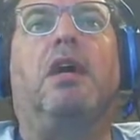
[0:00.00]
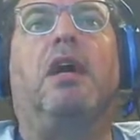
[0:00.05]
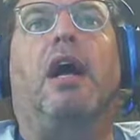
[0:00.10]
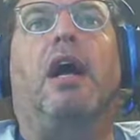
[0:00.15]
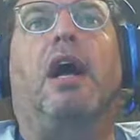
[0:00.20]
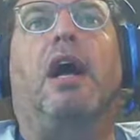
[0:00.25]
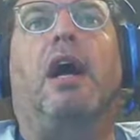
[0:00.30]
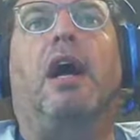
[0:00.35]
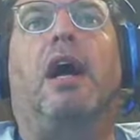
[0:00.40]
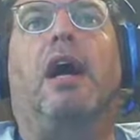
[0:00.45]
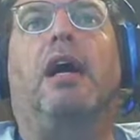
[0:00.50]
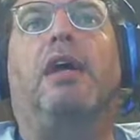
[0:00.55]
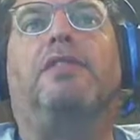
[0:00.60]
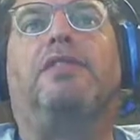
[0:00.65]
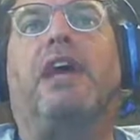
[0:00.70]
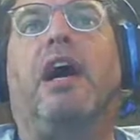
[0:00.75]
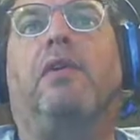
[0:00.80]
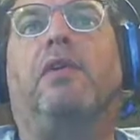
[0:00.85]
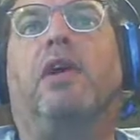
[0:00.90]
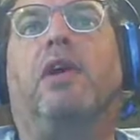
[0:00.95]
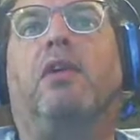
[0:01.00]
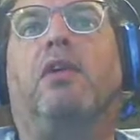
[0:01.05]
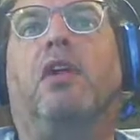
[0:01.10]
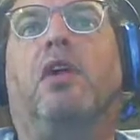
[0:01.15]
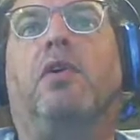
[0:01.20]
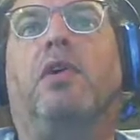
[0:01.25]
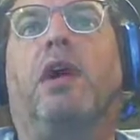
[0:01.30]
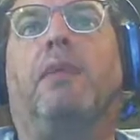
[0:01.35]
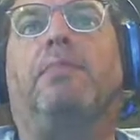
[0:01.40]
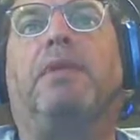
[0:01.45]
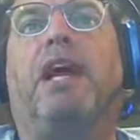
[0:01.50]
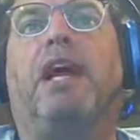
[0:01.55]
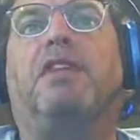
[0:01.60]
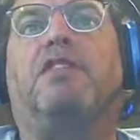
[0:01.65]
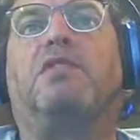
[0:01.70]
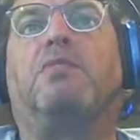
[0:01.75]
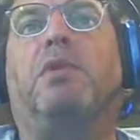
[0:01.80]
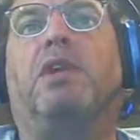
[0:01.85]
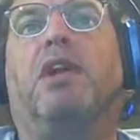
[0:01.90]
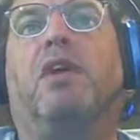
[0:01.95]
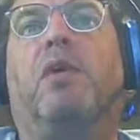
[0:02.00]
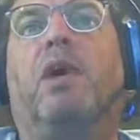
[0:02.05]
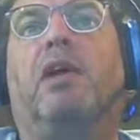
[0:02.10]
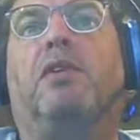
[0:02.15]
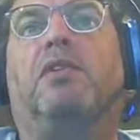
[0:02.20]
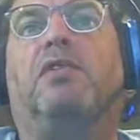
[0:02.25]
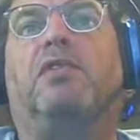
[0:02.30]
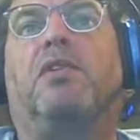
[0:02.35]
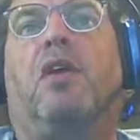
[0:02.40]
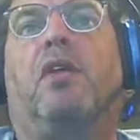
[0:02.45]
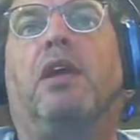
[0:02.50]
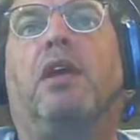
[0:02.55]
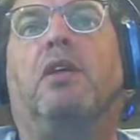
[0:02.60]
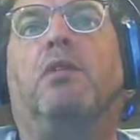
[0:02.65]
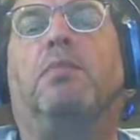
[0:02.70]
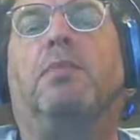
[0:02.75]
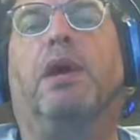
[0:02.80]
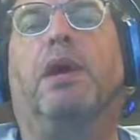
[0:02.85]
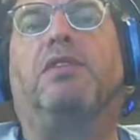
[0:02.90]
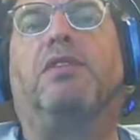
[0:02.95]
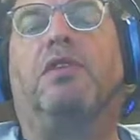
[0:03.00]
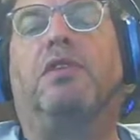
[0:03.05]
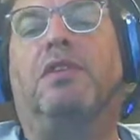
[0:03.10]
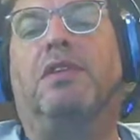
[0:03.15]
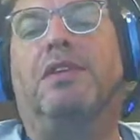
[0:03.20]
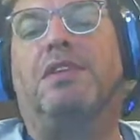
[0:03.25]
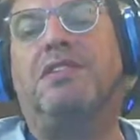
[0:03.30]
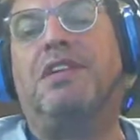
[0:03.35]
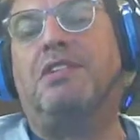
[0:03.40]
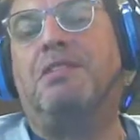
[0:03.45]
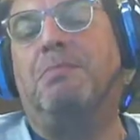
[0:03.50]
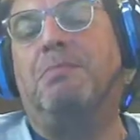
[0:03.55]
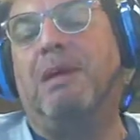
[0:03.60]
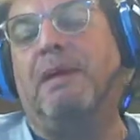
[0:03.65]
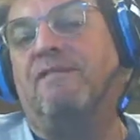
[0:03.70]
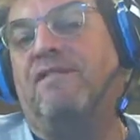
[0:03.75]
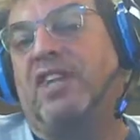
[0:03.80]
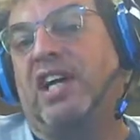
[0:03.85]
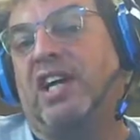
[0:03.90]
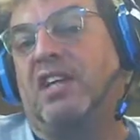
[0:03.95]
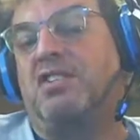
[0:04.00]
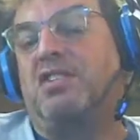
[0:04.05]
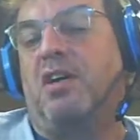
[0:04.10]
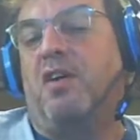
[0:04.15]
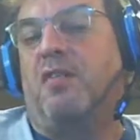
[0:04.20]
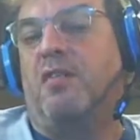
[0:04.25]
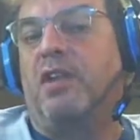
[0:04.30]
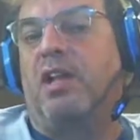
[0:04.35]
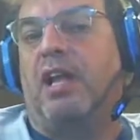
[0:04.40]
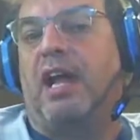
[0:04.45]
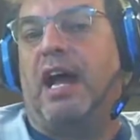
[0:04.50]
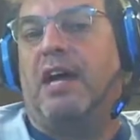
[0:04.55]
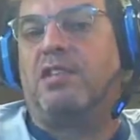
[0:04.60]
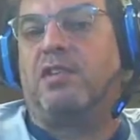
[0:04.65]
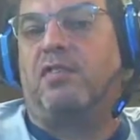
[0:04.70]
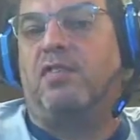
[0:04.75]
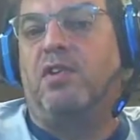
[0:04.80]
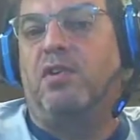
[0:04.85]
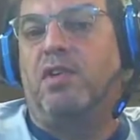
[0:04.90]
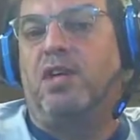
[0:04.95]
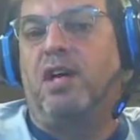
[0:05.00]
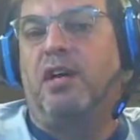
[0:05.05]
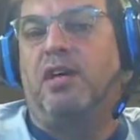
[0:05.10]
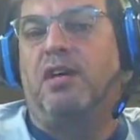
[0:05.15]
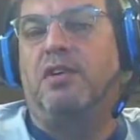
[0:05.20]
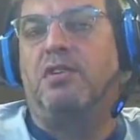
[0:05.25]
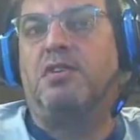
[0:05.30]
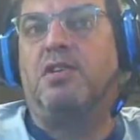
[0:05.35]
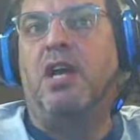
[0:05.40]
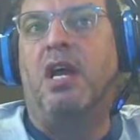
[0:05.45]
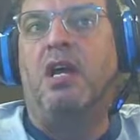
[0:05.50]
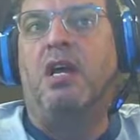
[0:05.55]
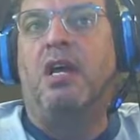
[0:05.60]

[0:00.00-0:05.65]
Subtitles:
Download updates while installing Ubuntu. This has been fixed over the last few years.